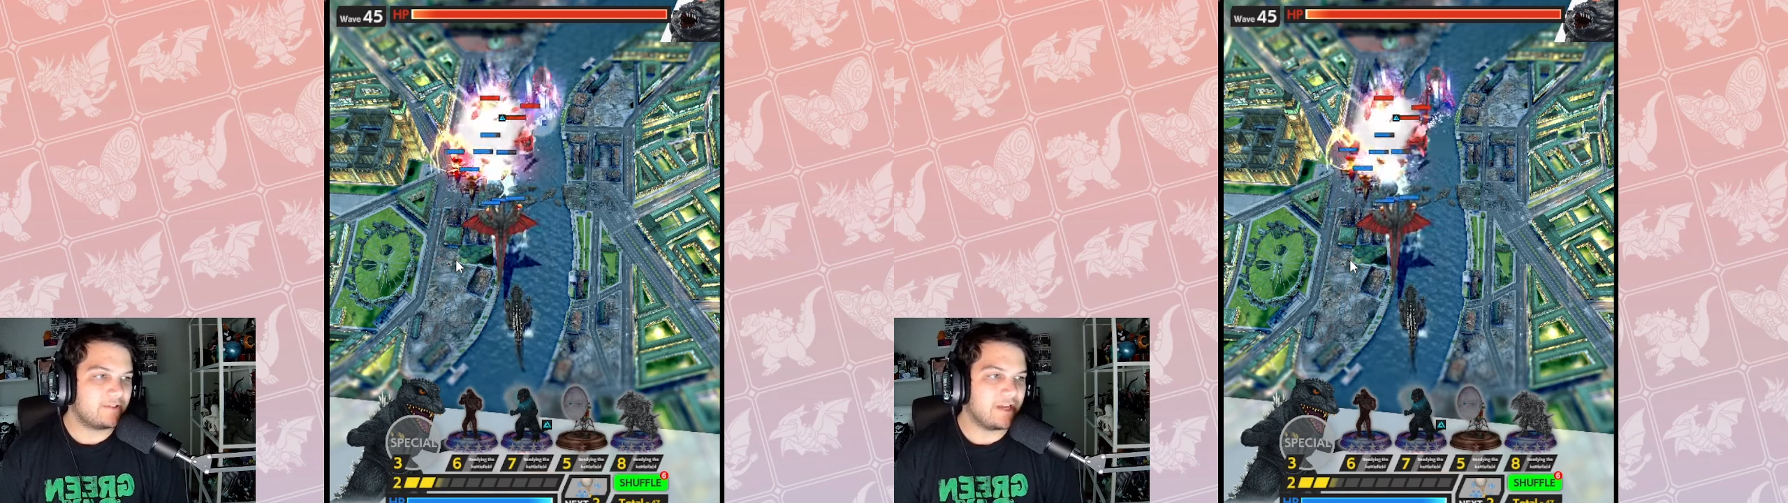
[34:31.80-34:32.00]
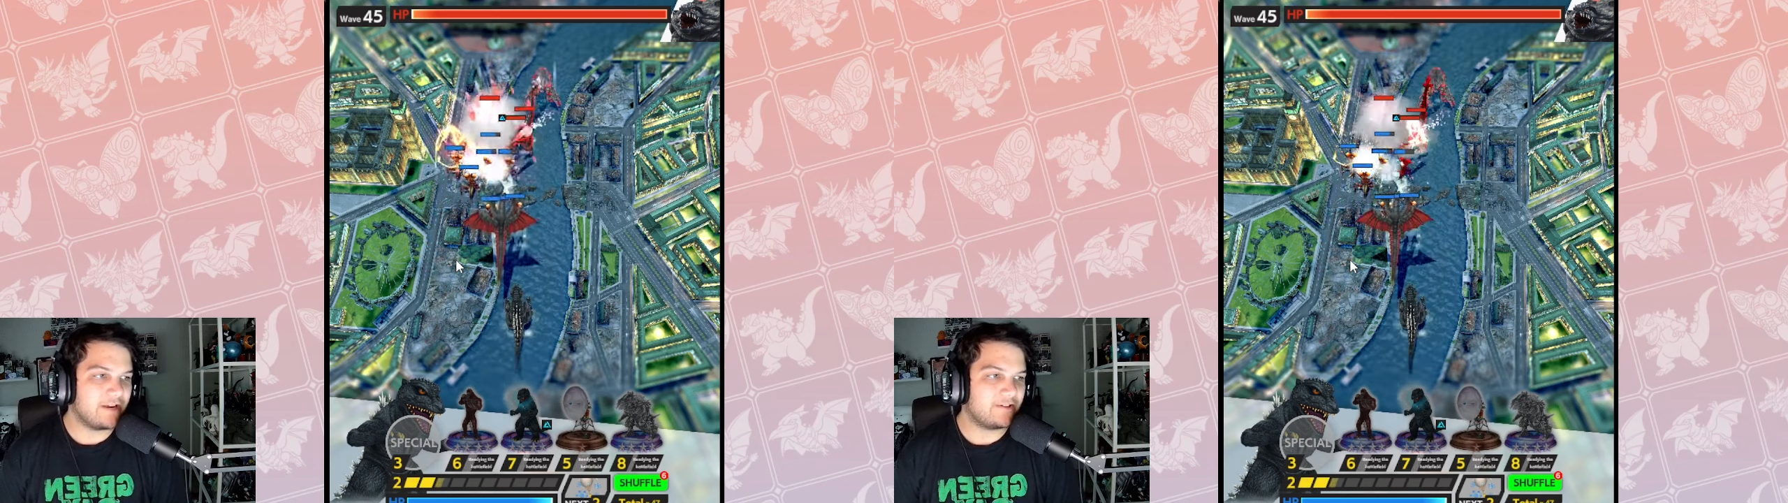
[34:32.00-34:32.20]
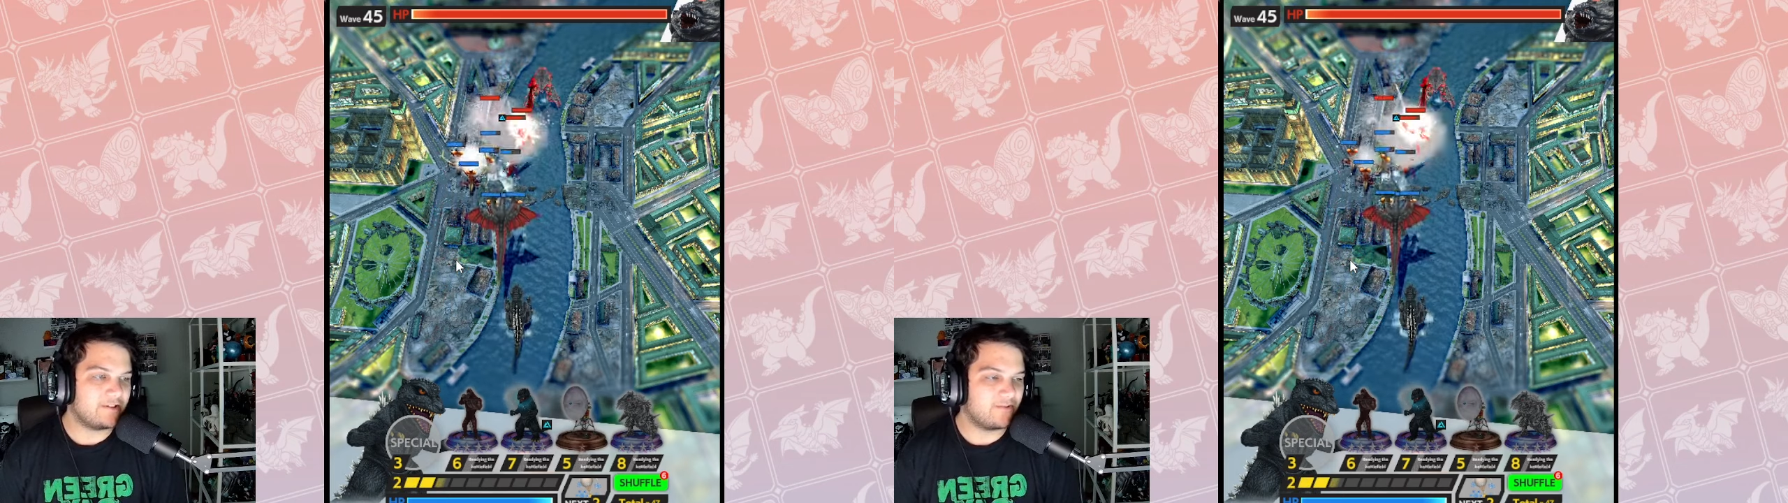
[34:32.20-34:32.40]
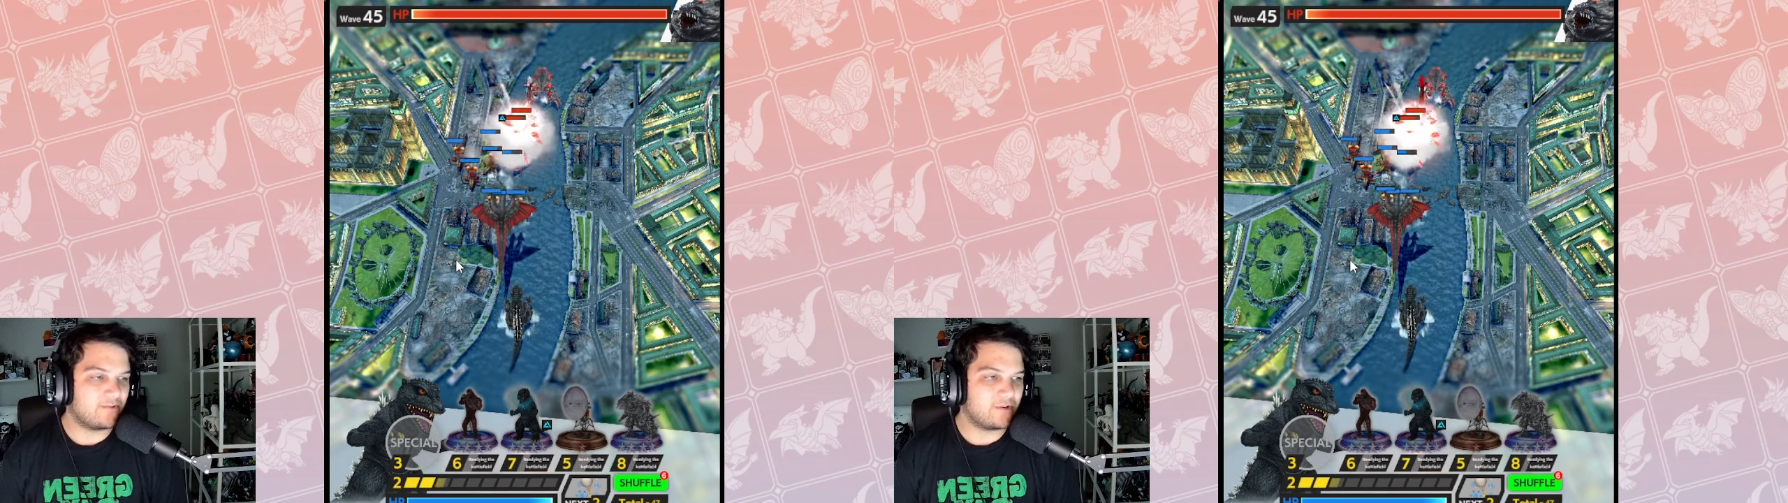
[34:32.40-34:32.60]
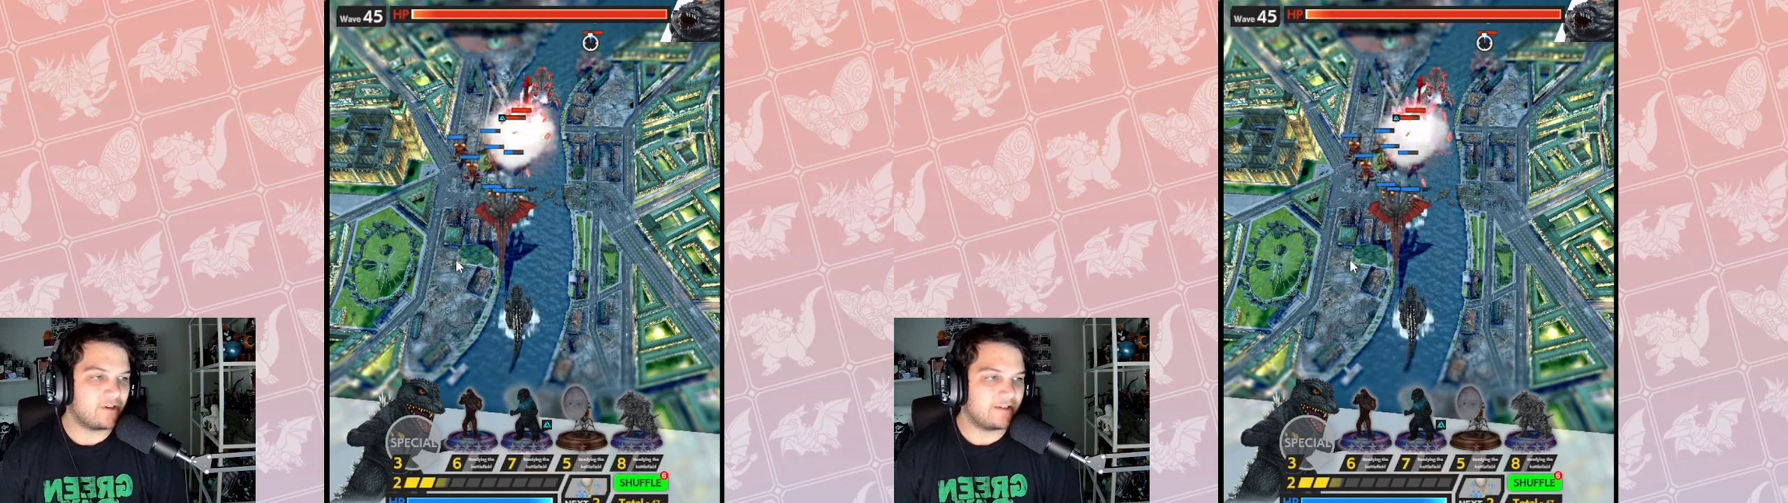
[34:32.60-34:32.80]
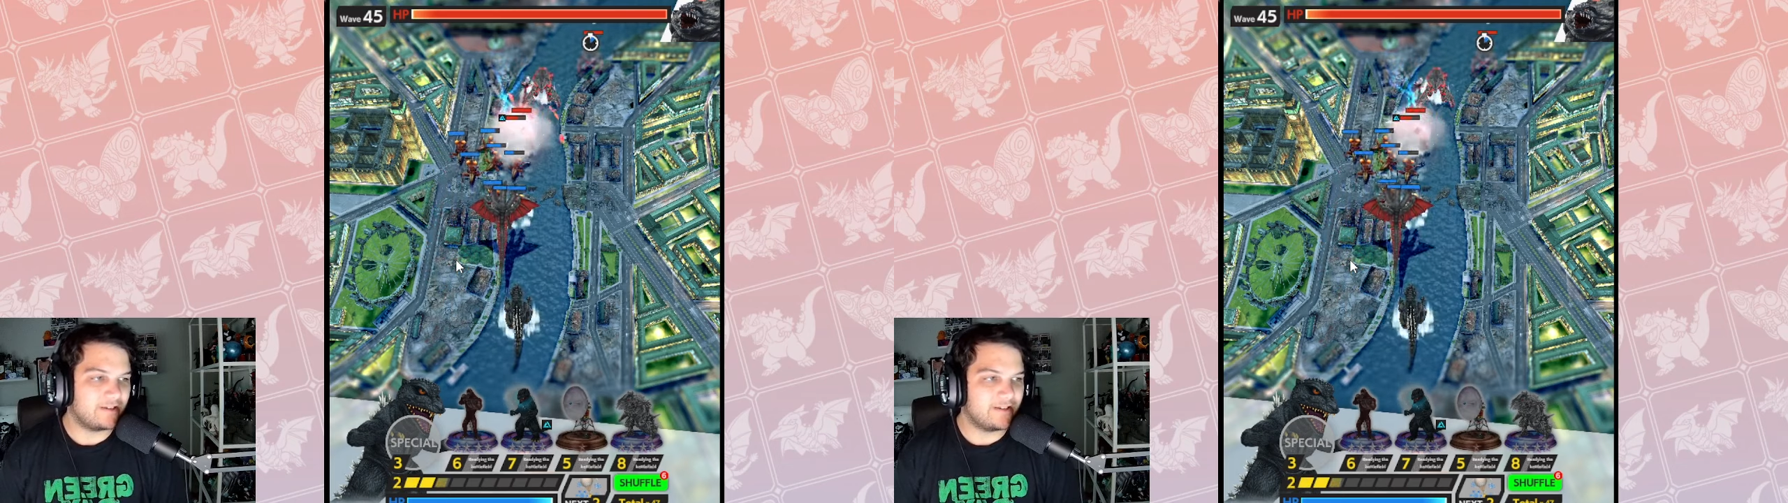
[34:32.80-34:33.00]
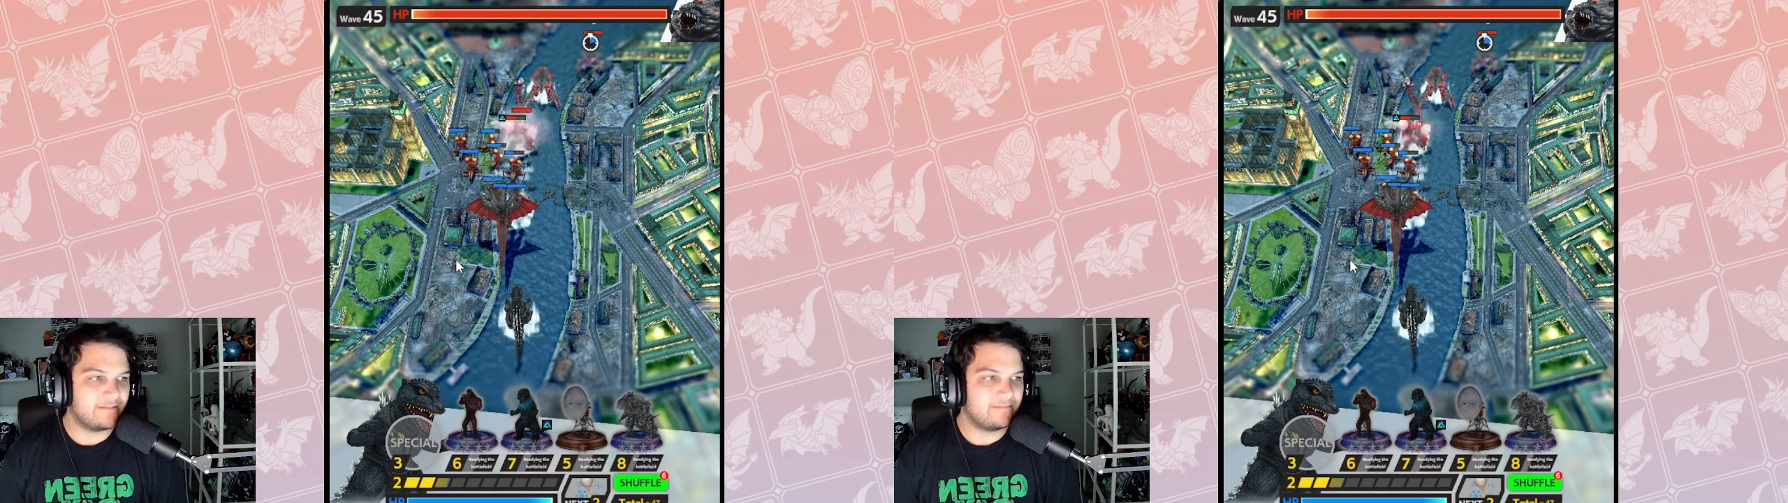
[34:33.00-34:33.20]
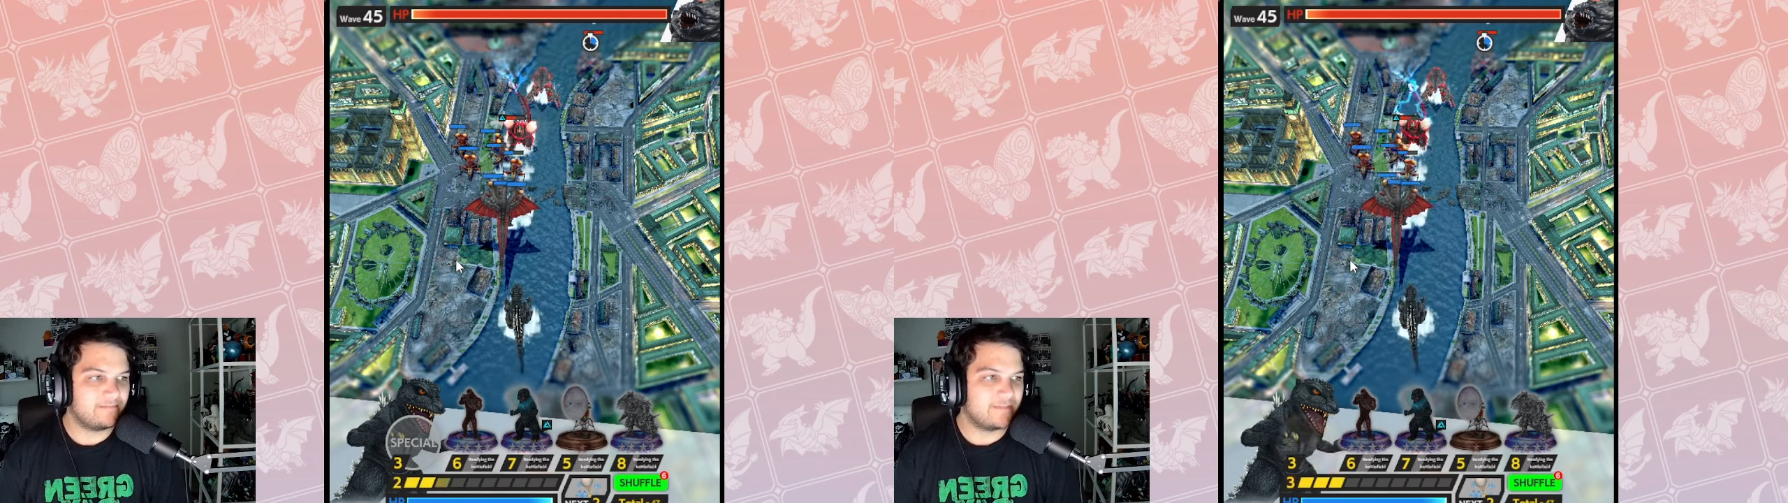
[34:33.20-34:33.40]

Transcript: Shout out to the Orga lead.